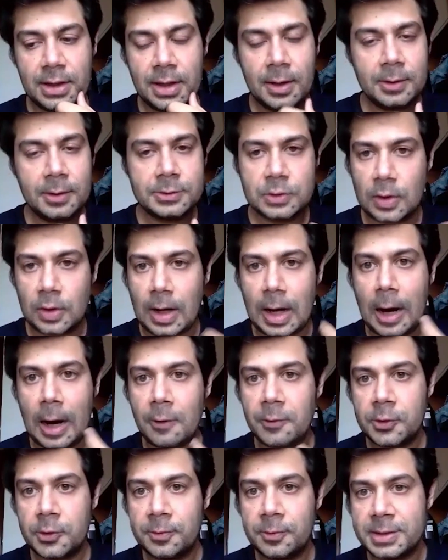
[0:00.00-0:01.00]
So
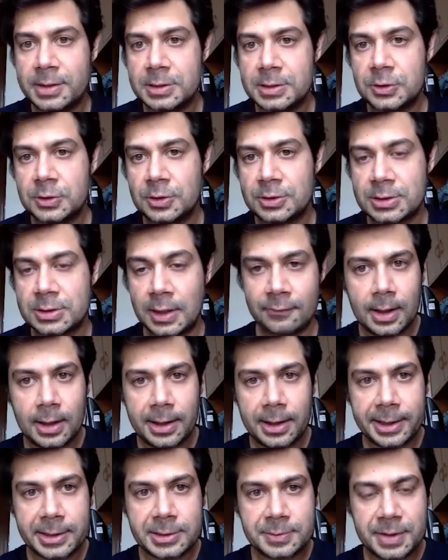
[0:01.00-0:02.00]
how do you message to yourself?
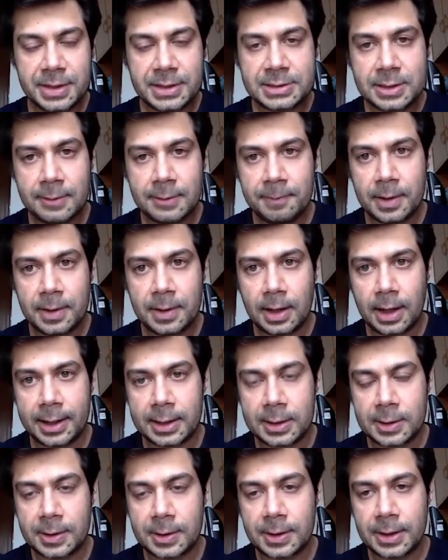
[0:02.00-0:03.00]
It's pretty simple. I
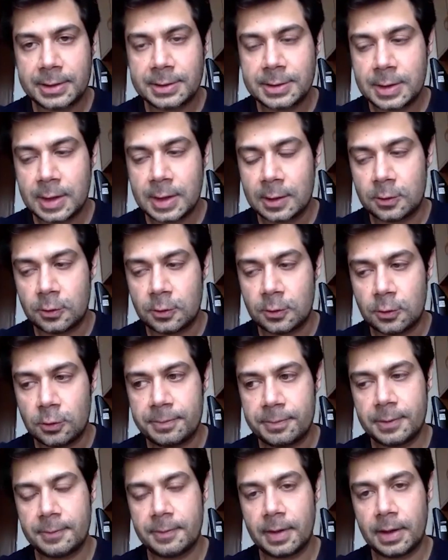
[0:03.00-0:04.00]
created a group,
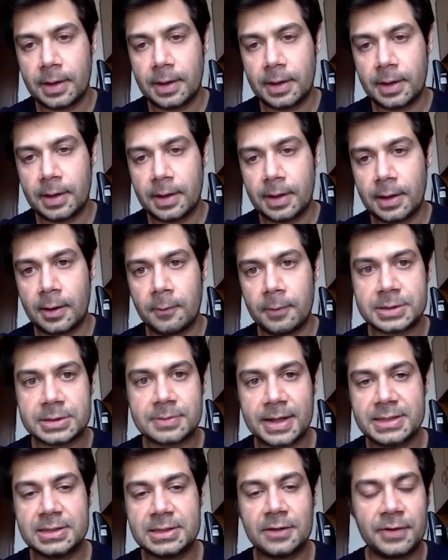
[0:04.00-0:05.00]

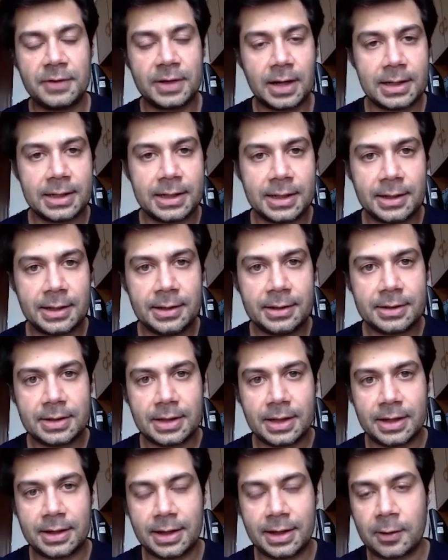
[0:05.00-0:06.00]
which is myself and Ali in
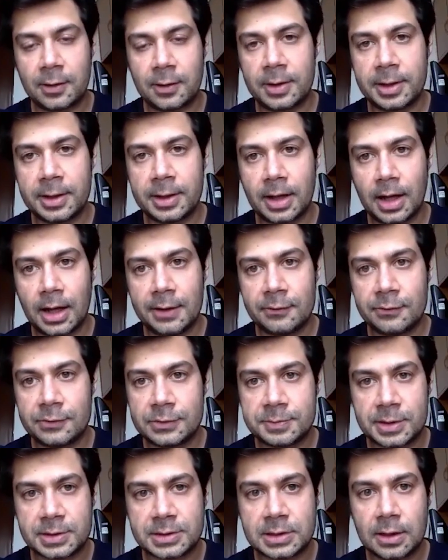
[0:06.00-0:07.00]
it, and I called it
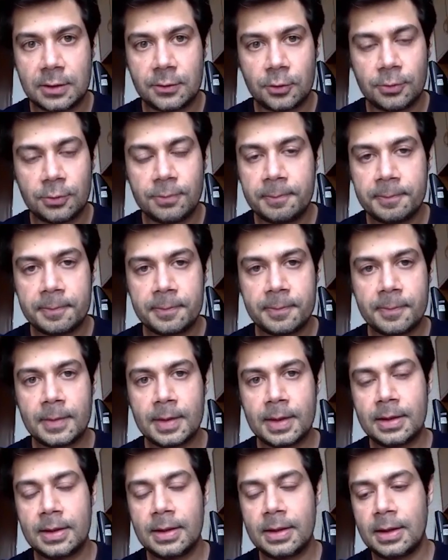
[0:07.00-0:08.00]
Arif's Personal Room.
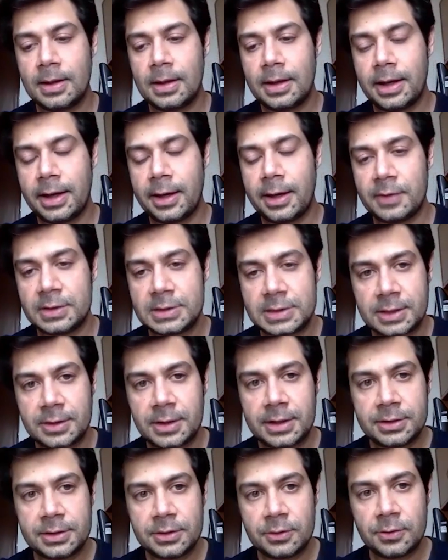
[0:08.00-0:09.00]
And once I
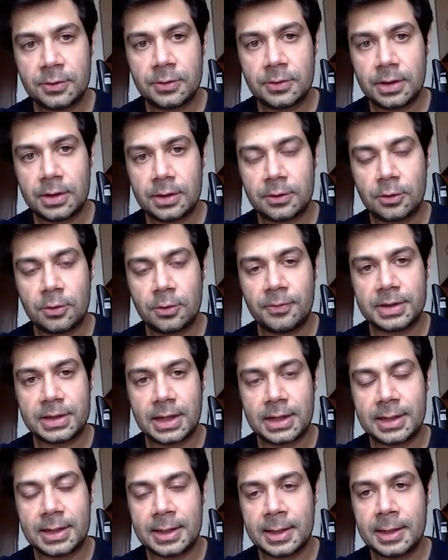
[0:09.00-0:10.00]
created a group with
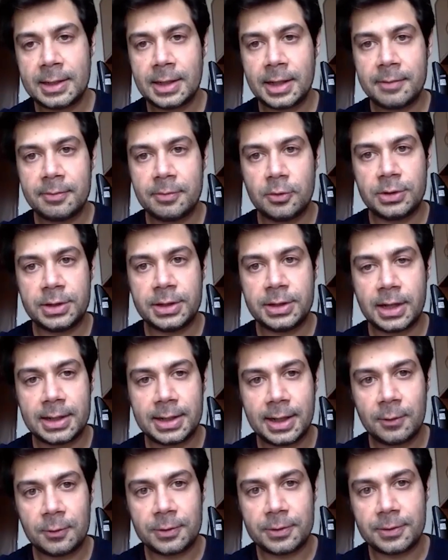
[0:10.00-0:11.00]
Ali in it, I booted
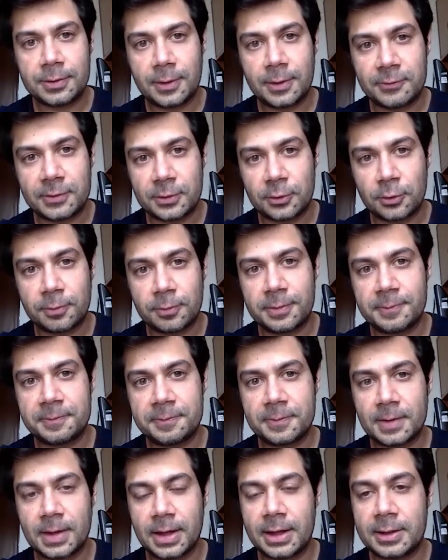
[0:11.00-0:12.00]
Ali out of the group,
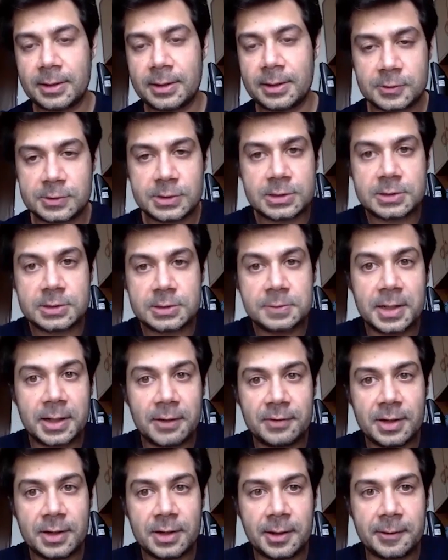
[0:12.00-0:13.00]
and there's just me
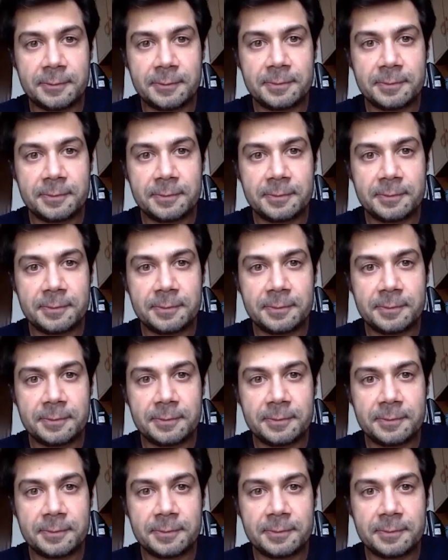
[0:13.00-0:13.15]
left in it.